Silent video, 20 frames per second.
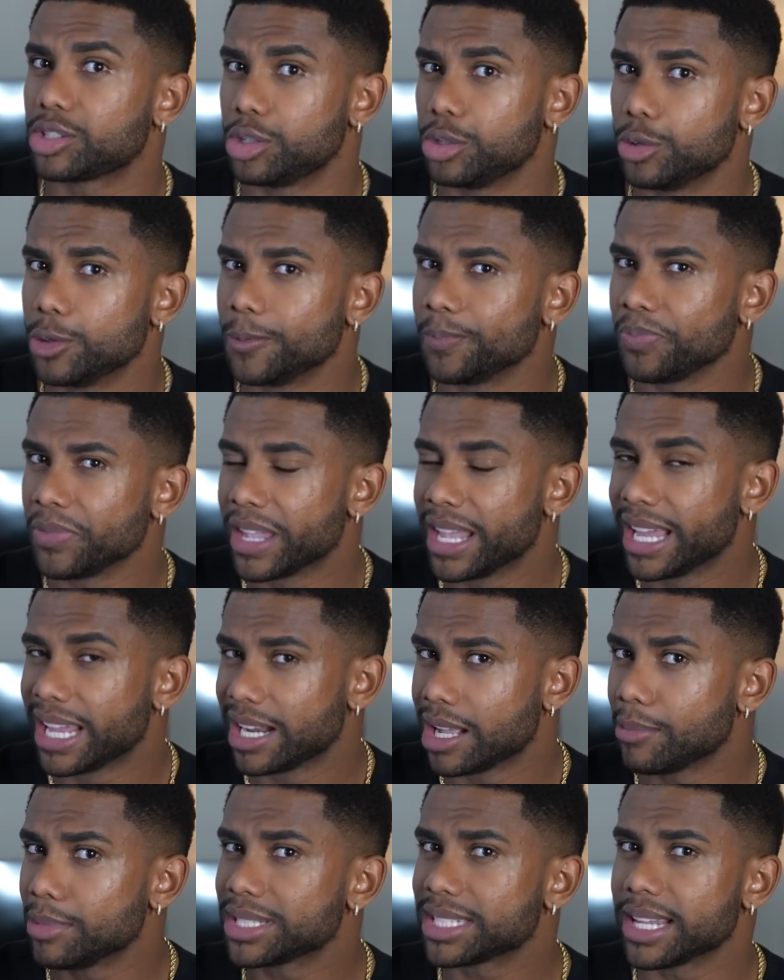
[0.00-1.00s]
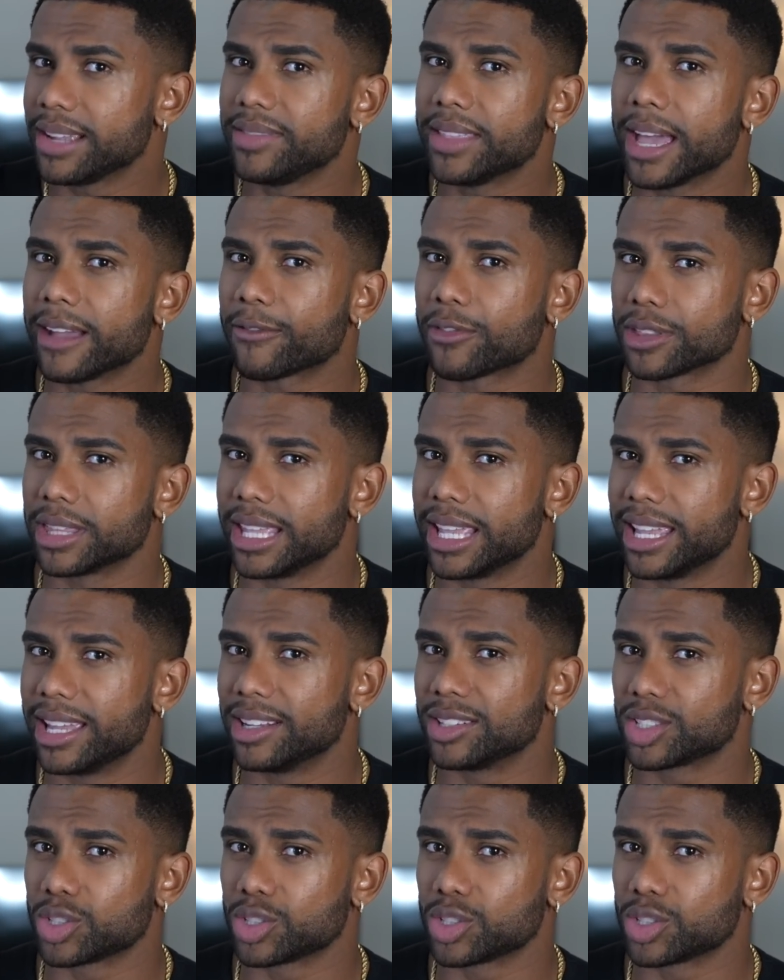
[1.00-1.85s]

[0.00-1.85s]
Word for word: too, and I'm gonna save that for the end.